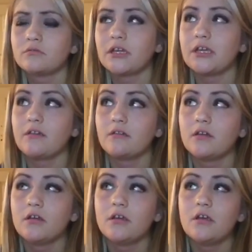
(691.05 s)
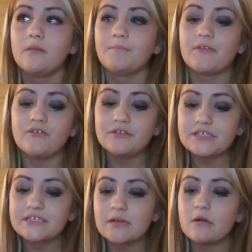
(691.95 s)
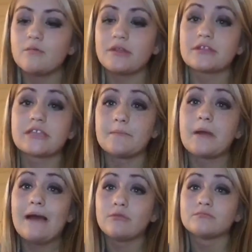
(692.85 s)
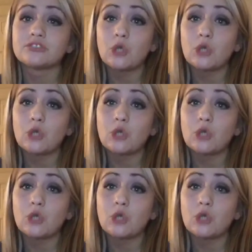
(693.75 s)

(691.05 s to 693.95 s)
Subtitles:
Like, if you see someone with skin problems,